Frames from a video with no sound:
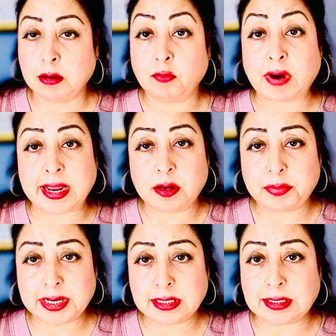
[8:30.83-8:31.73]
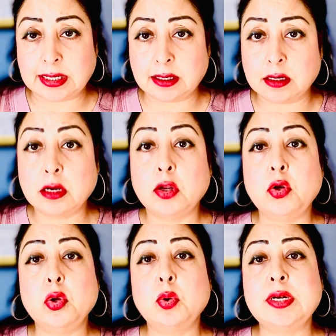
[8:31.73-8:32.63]
While breathing,
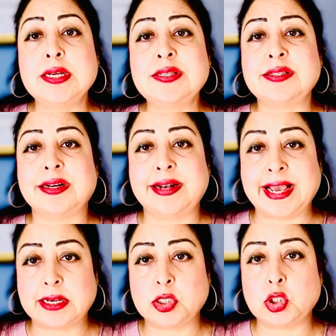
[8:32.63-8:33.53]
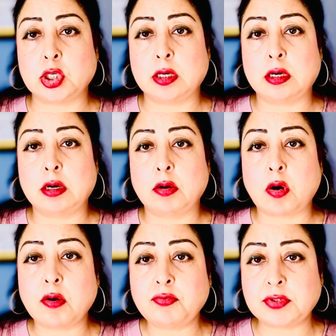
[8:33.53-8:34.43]
notice the texture
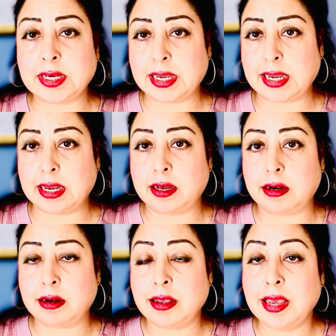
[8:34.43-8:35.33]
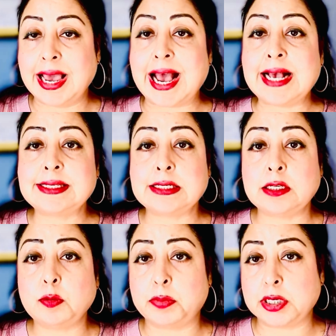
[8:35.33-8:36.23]
of the air as
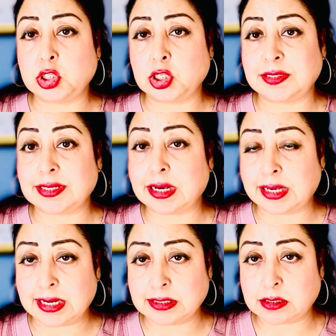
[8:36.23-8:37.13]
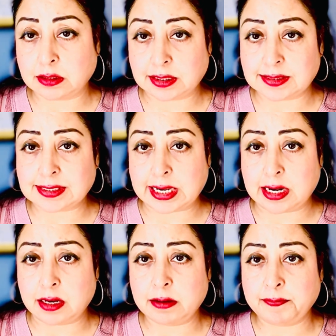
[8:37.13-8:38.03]
it brushes against the
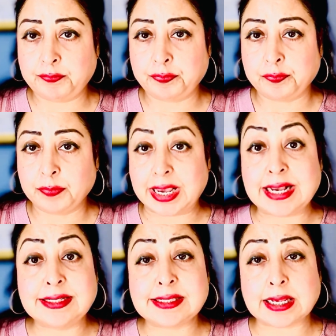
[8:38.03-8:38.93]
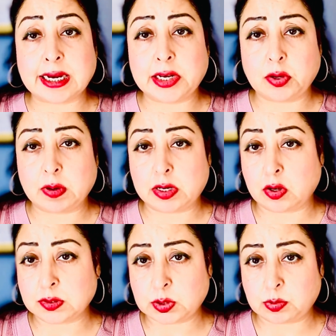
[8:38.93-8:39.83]
skin inside your
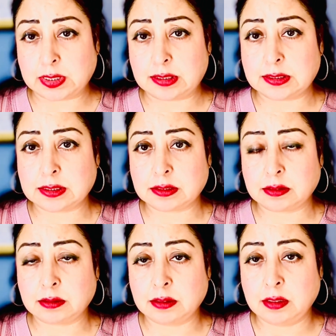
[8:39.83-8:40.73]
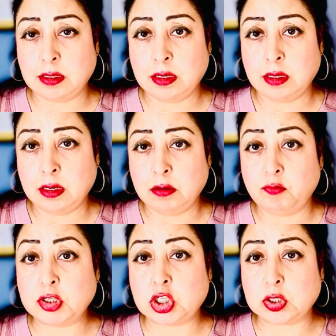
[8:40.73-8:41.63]
nostrils,
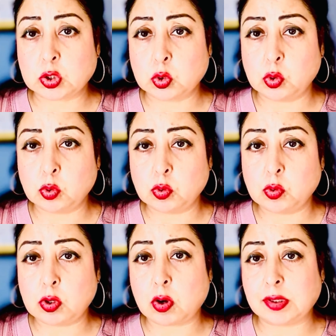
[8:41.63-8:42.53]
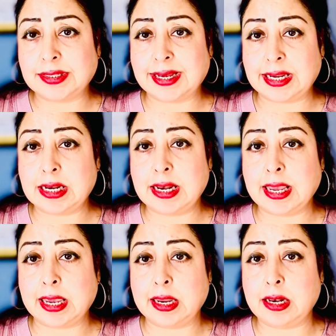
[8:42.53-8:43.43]
which is cool on the
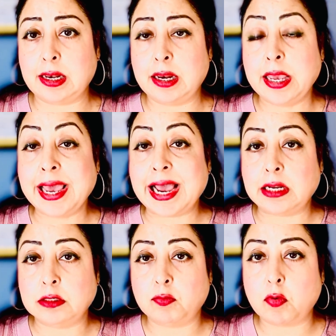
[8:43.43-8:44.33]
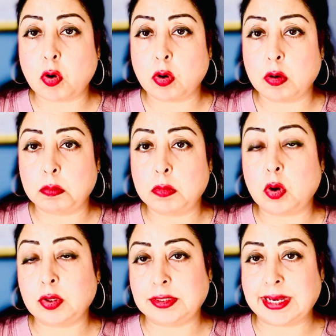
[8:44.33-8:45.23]
inhale and warm
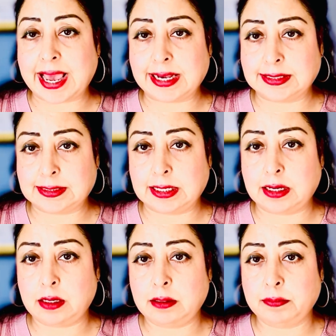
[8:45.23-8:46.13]
on the exhale.